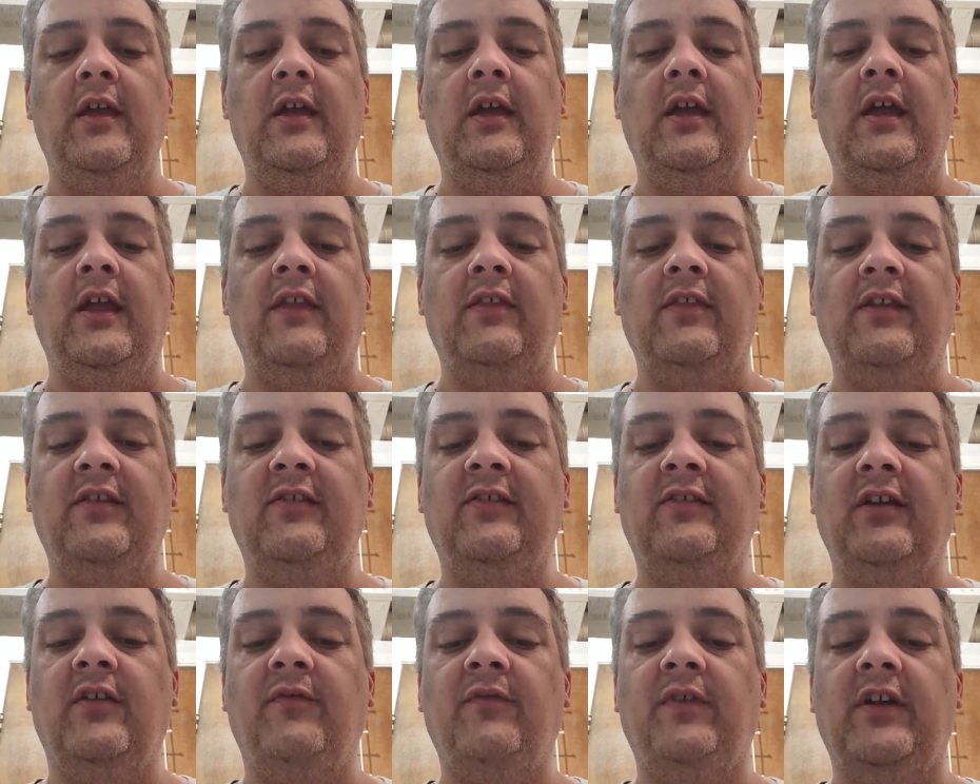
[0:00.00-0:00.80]
And this
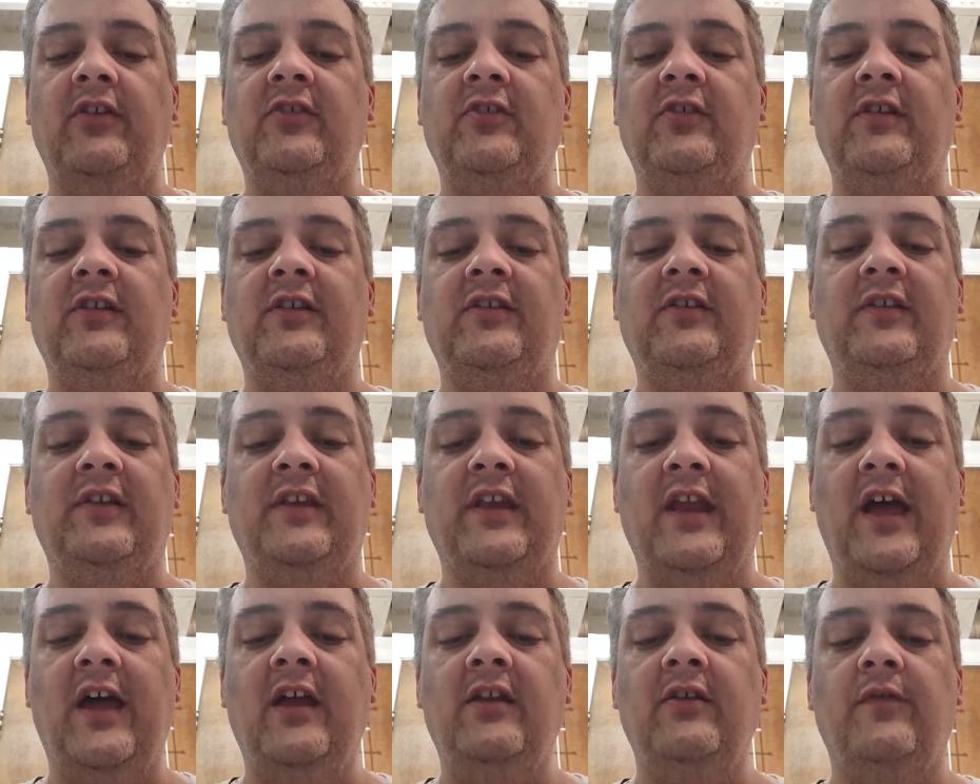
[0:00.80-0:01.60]
salvation is
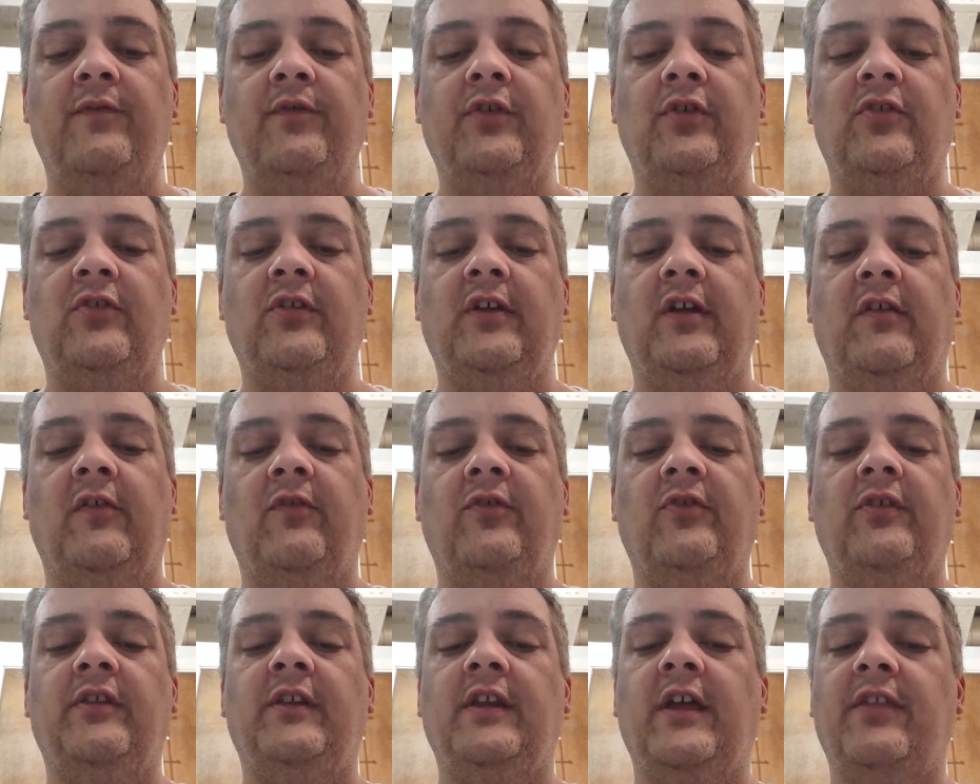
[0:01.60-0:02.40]
not of
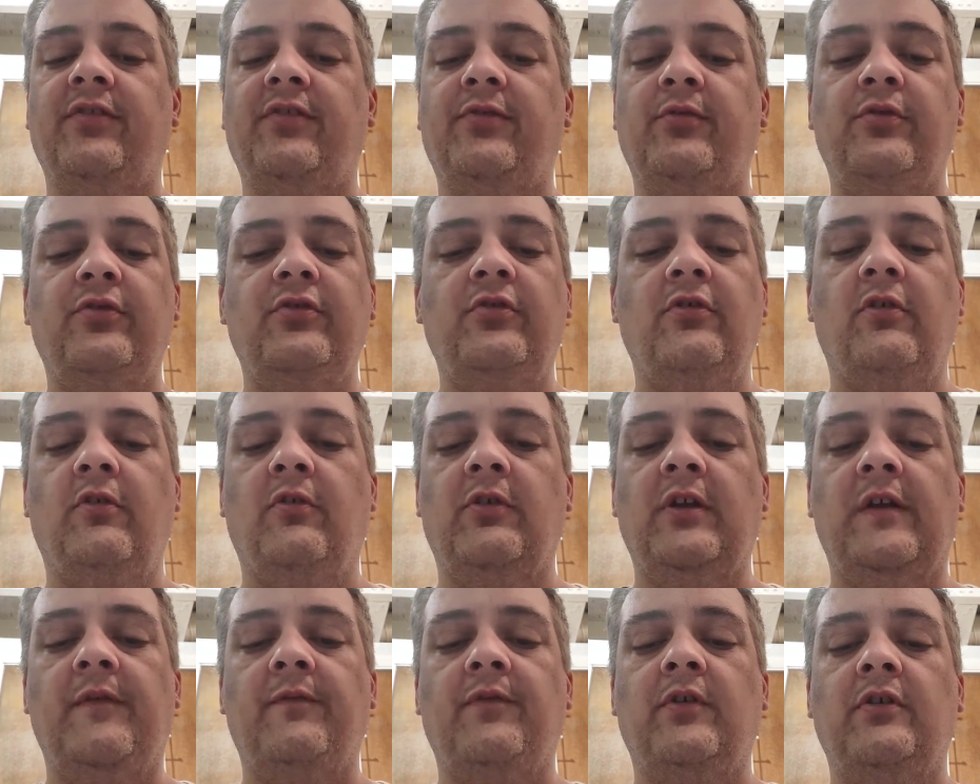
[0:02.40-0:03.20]
yourselves, not through your own
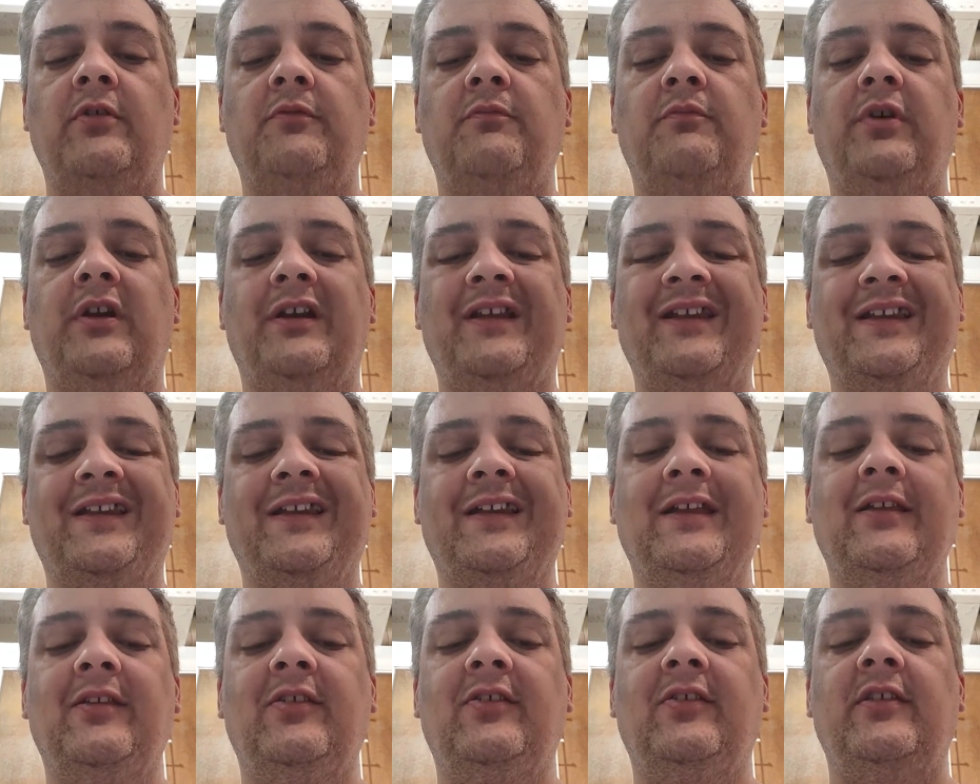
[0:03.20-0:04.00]
effort, but it
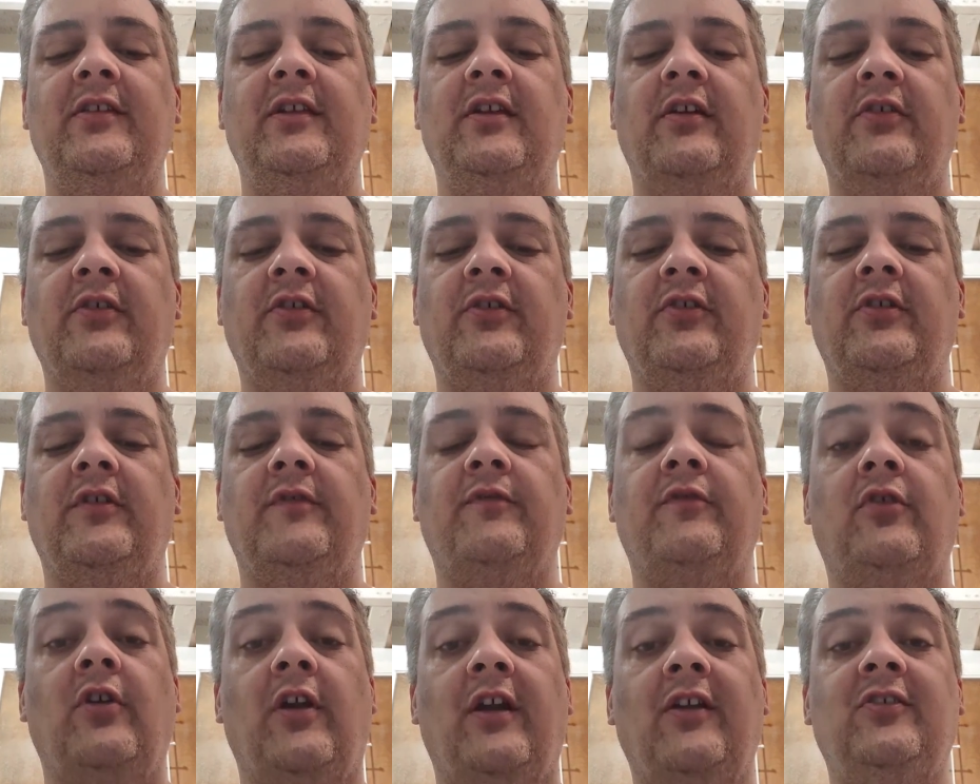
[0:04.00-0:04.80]
is the
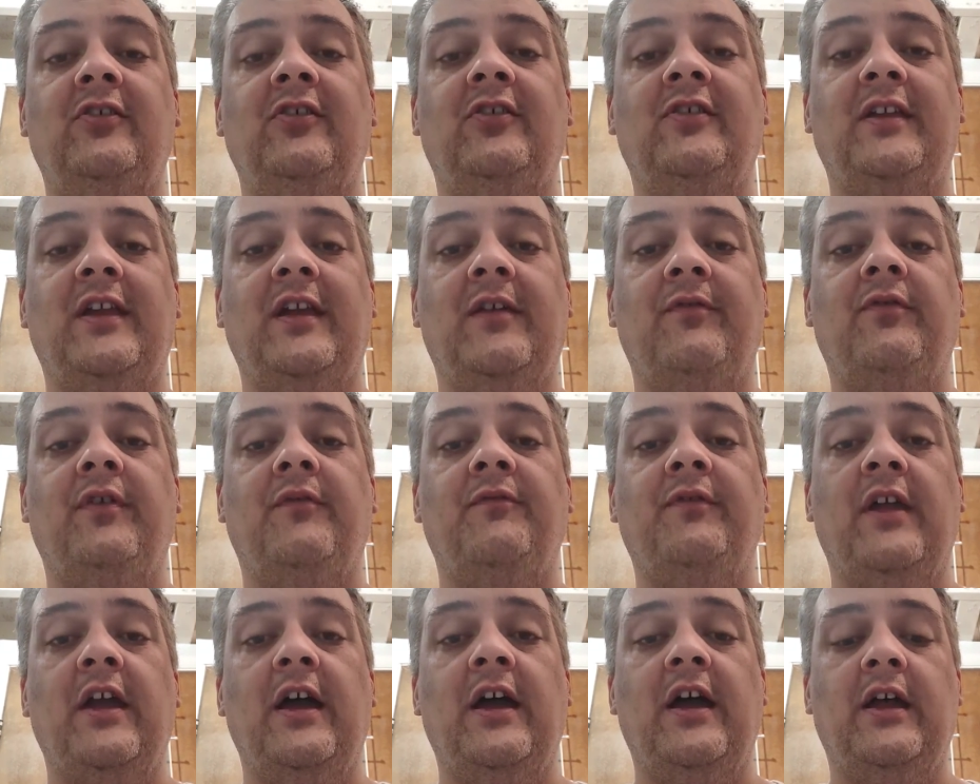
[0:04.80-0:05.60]
undeserved gracious gift of
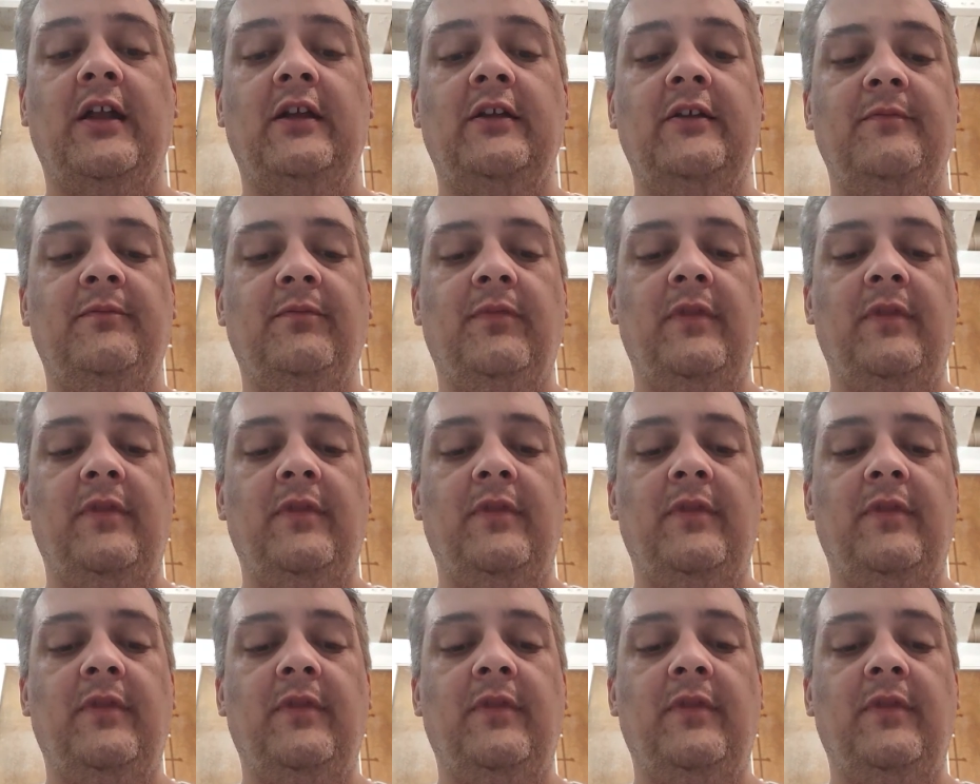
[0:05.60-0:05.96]
God.